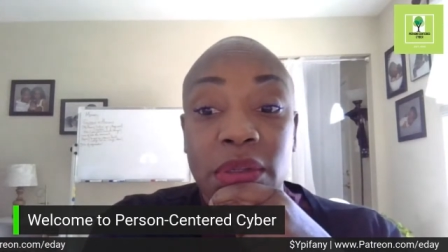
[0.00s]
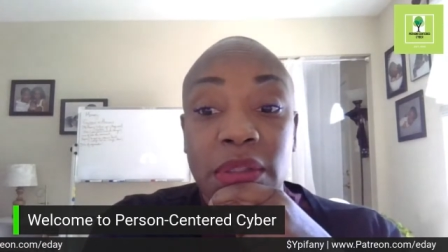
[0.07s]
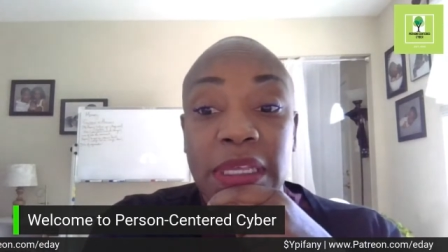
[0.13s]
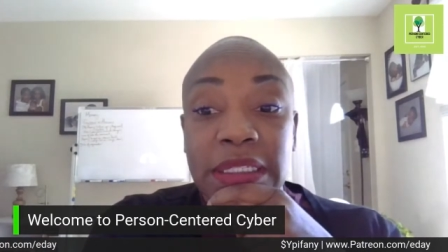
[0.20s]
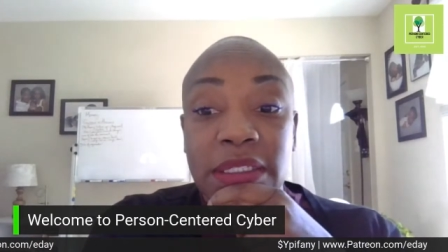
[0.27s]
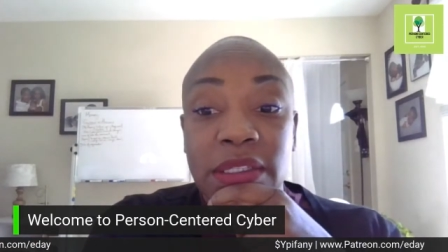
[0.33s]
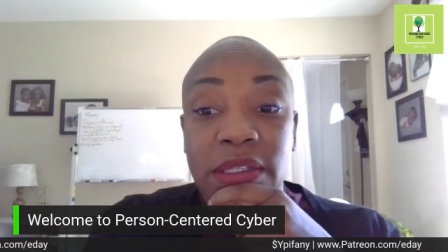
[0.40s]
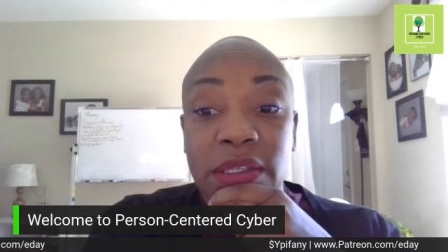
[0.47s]

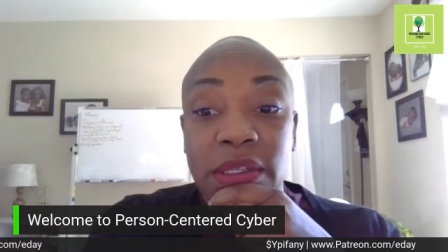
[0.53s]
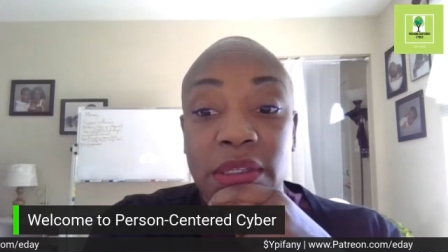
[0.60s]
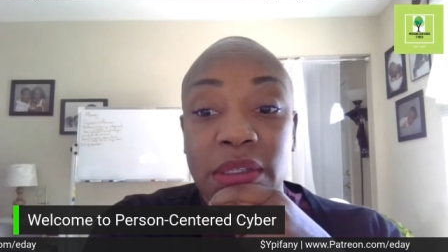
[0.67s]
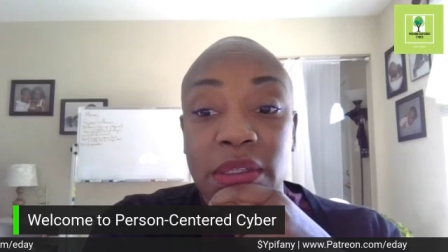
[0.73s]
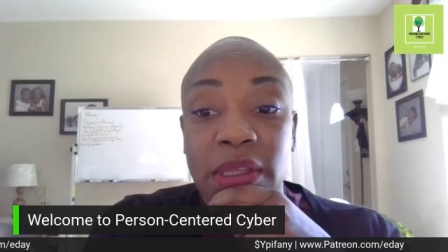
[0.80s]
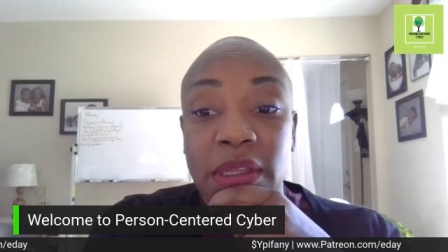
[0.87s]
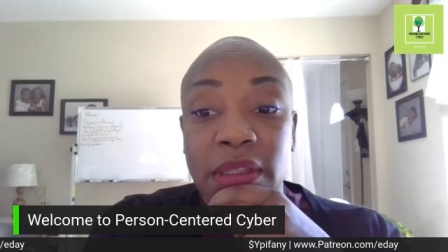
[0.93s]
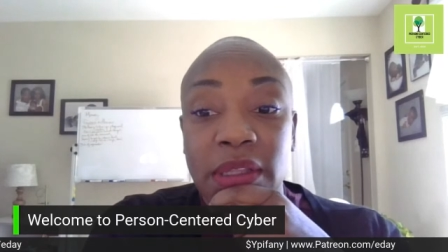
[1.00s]
That's good.
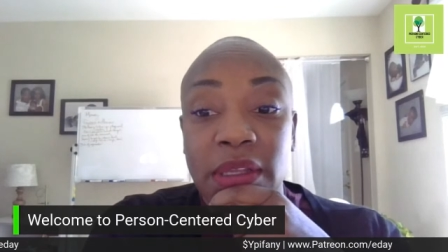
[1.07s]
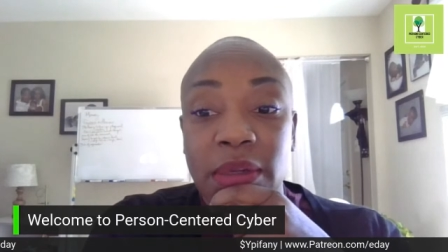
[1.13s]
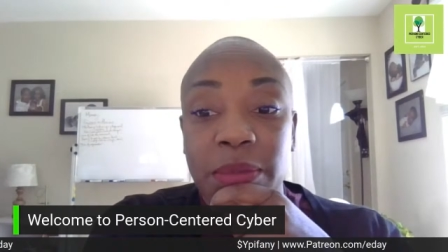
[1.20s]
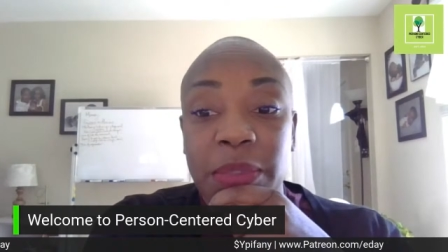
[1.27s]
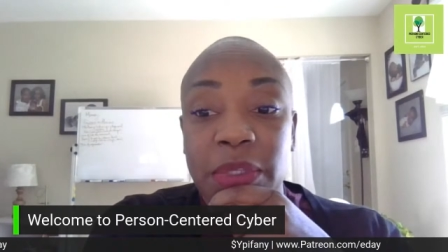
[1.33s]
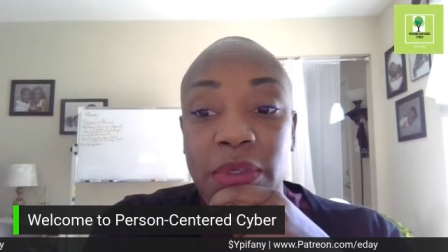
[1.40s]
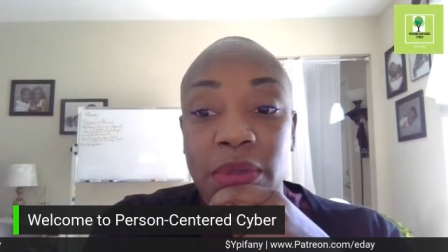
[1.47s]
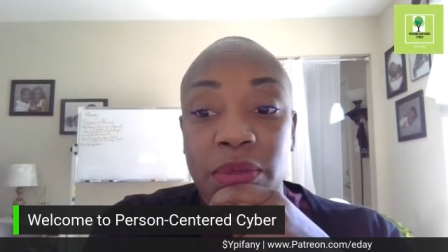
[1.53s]
That
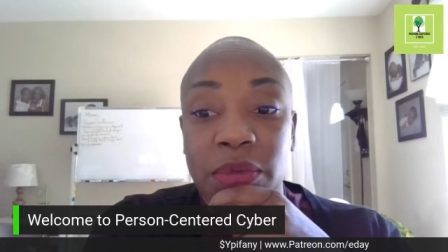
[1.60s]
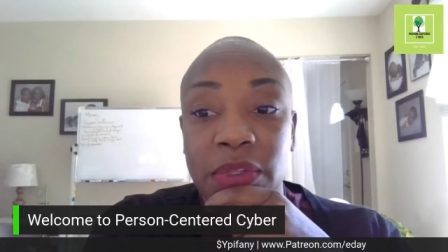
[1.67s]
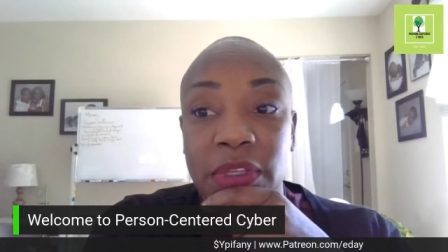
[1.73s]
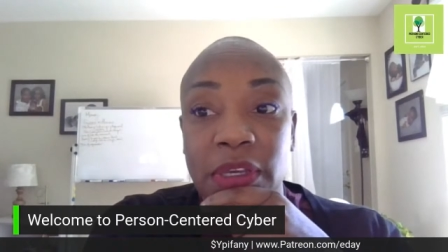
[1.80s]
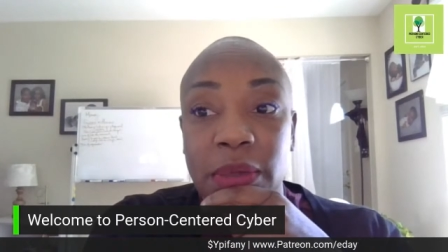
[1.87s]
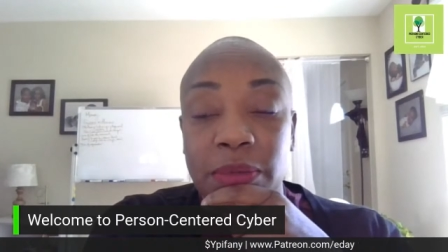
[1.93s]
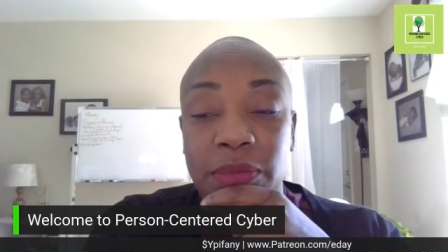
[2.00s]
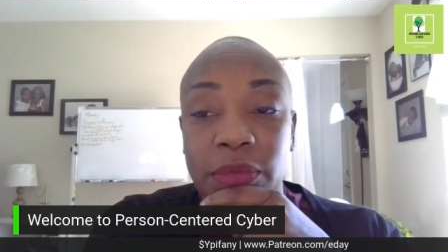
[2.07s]
that'll be
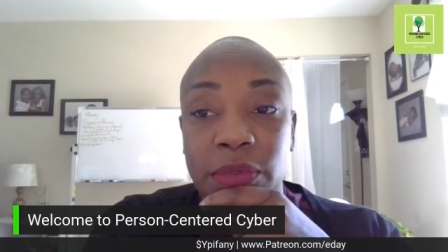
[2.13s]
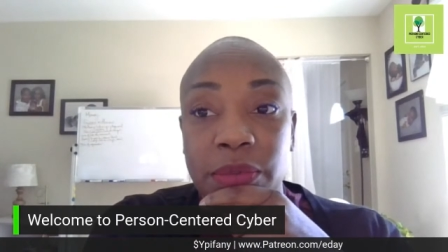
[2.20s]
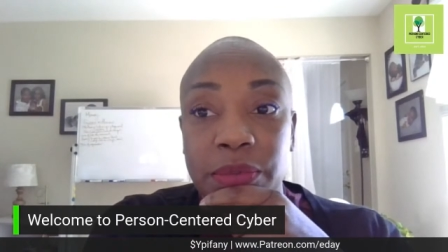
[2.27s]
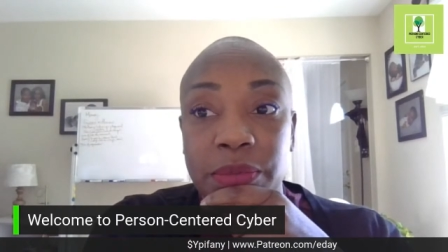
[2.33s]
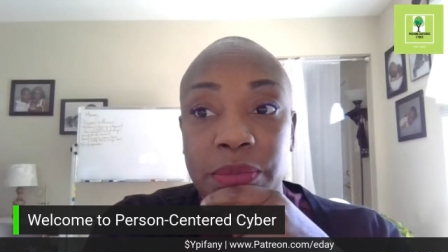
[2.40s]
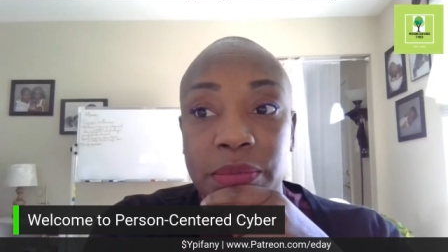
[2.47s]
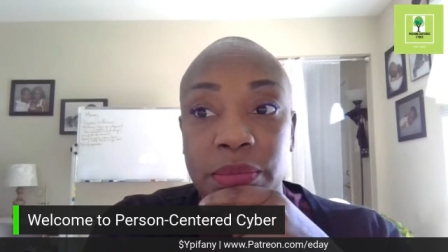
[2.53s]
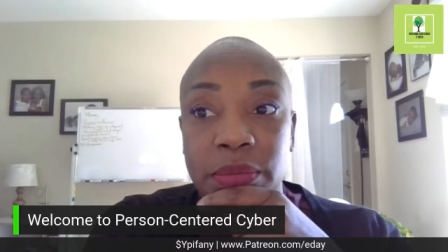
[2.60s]
really helpful.